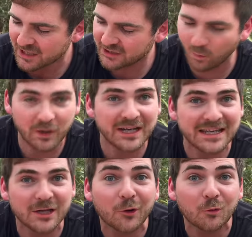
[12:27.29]
So we're gonna
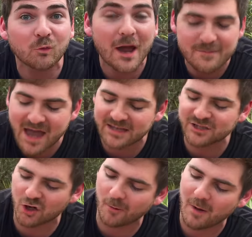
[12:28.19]
get her right back
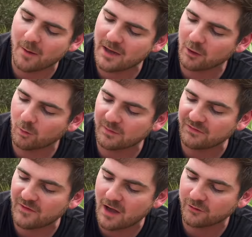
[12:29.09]
into her palmetto where we
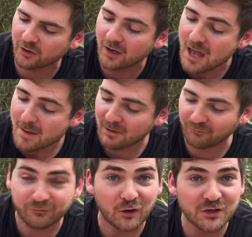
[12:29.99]
found her.
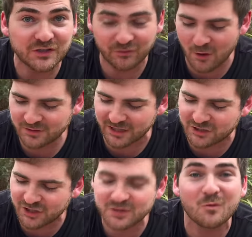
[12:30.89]
But first, folks, I
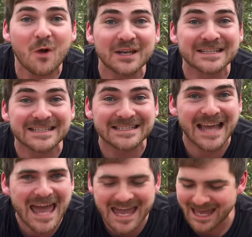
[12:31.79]
just wanted to
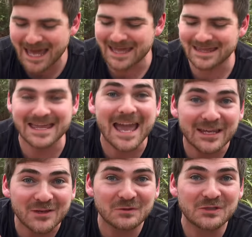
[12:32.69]
say
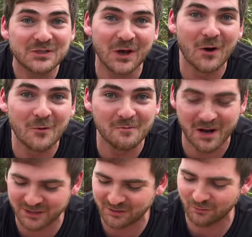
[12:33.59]
thank you so
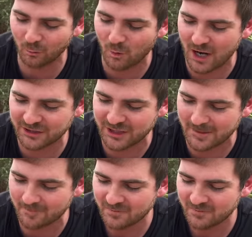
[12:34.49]
much for watching.